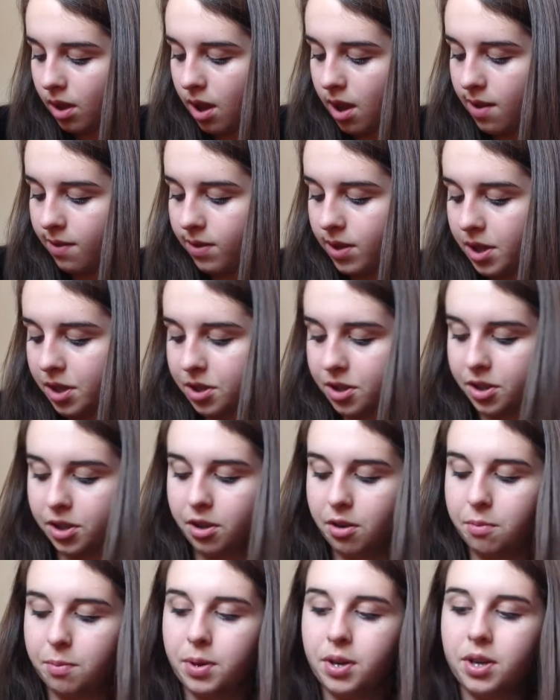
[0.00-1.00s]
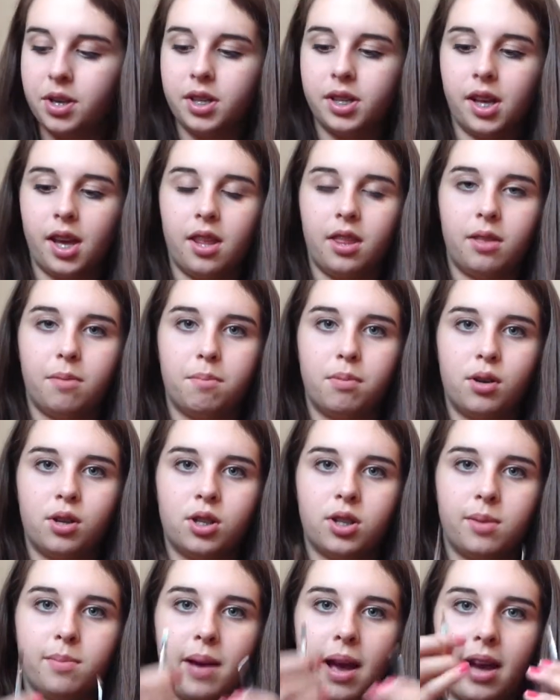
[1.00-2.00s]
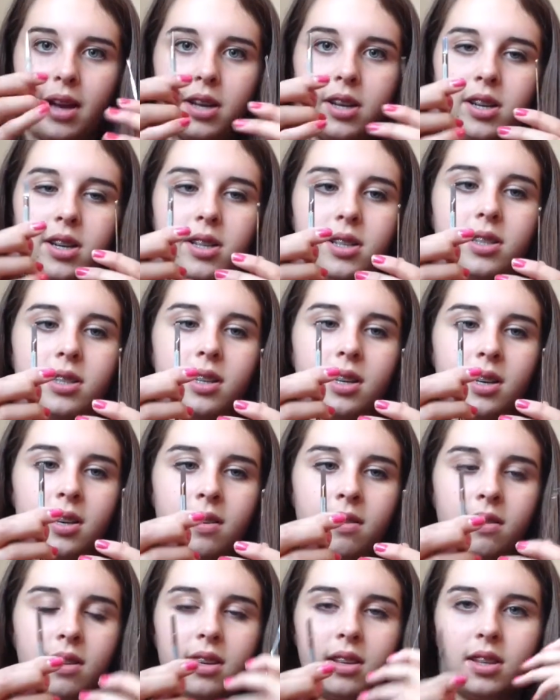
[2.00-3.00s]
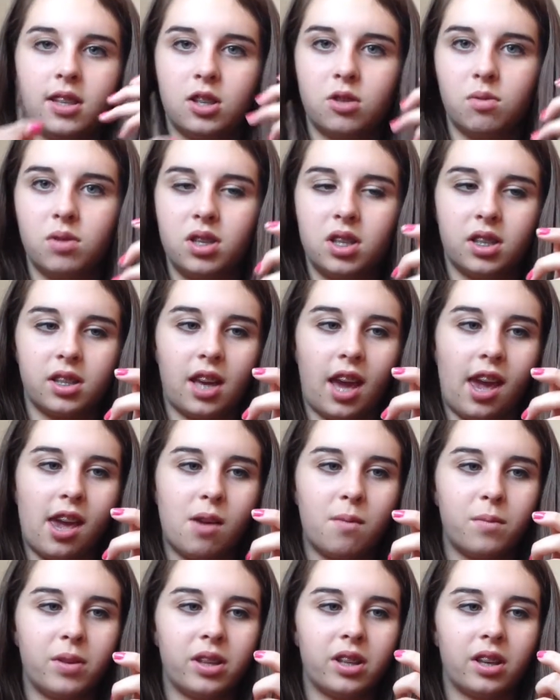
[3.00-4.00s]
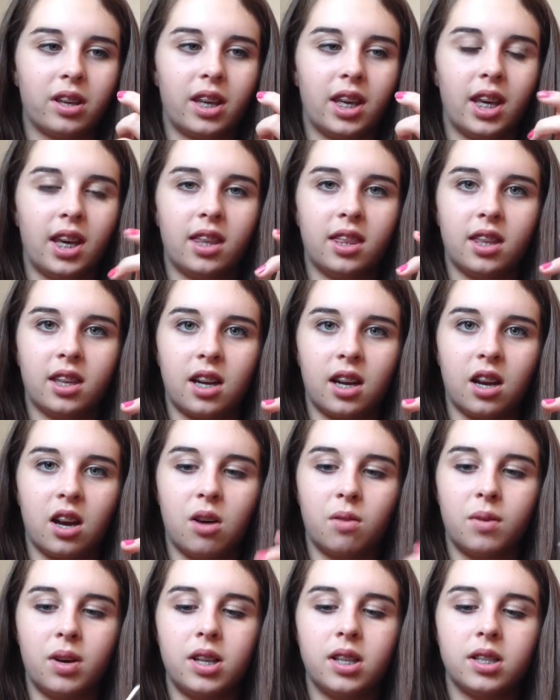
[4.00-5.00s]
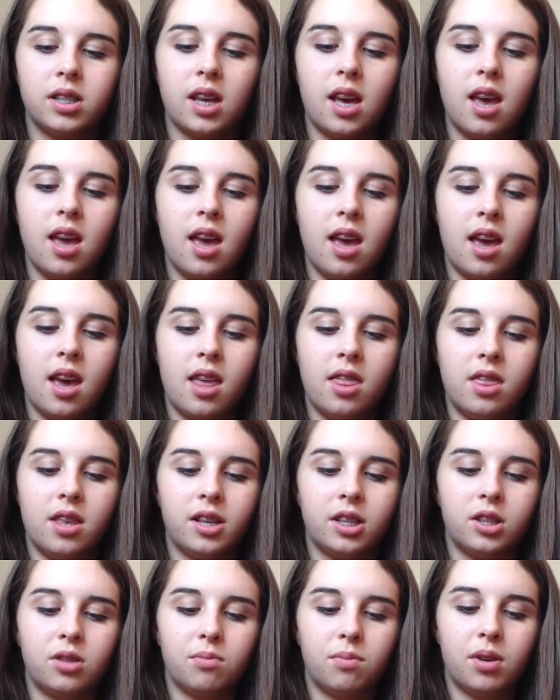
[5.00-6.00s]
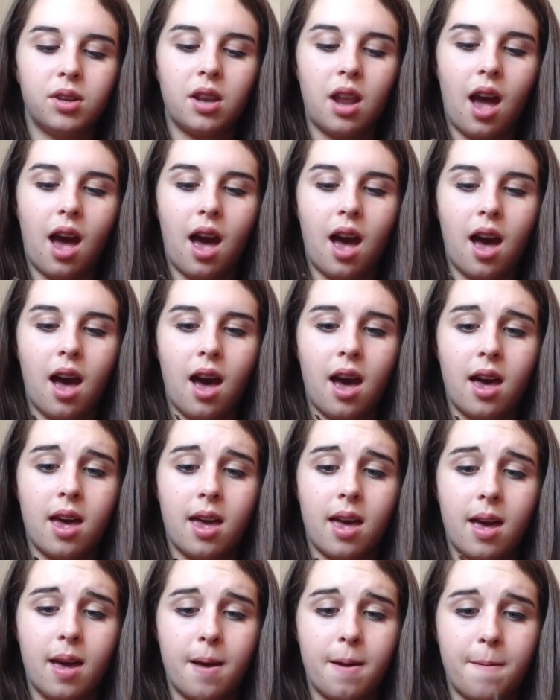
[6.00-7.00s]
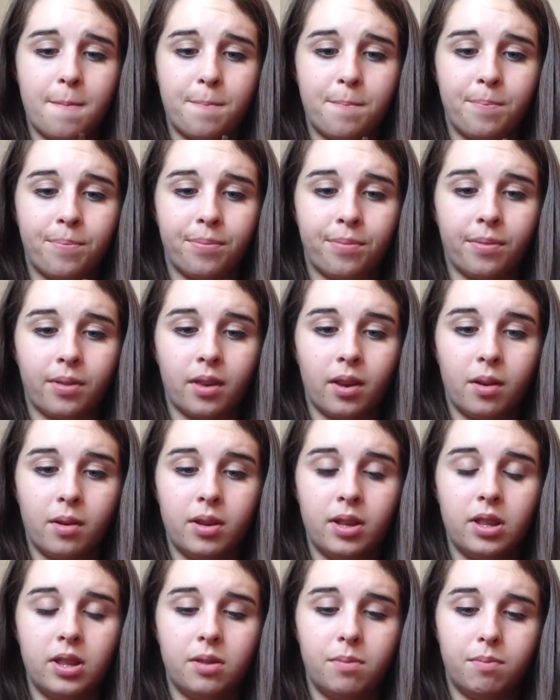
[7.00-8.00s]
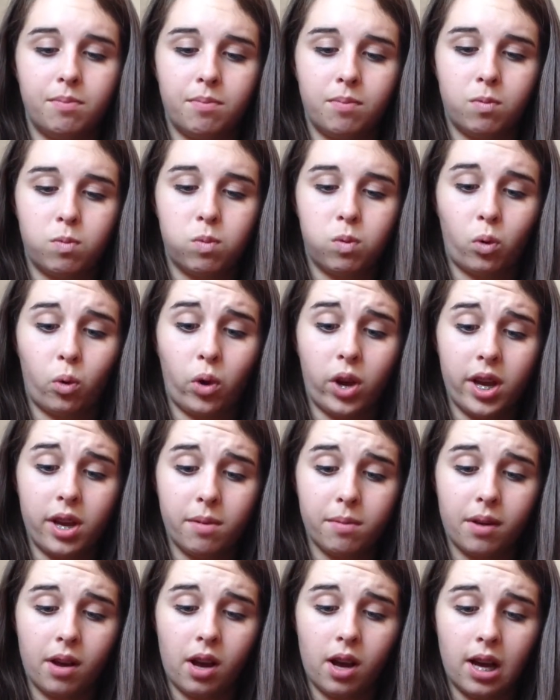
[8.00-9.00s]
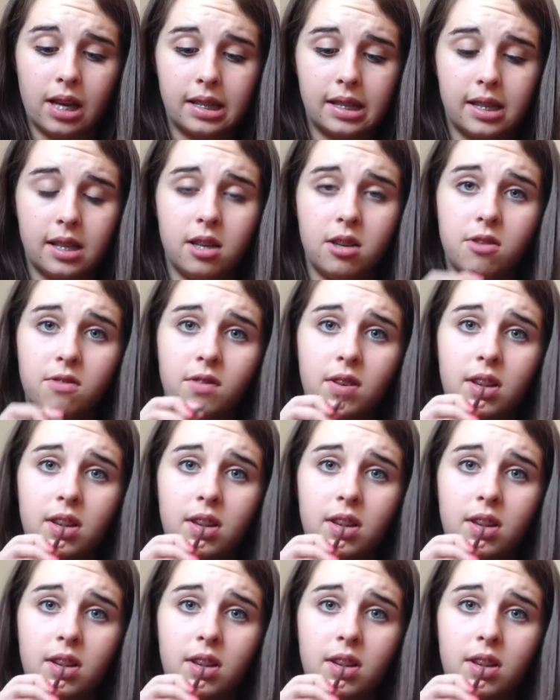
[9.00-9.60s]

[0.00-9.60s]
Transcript: of these scoopers and pusher backers. I think this one just came with a kit that I got once. And this one I am quite positive